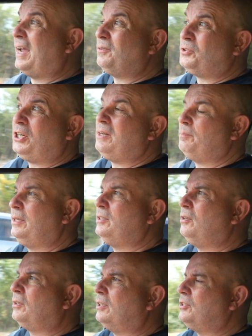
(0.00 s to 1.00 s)
how cheaply
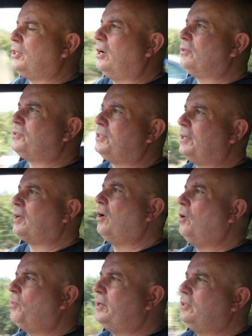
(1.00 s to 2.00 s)
you can charge the
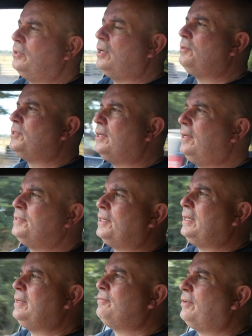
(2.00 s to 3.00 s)
car when you're using it as
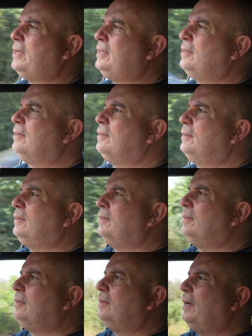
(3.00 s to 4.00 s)
an EV
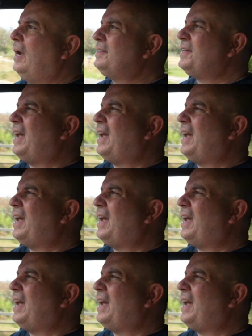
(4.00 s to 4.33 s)
and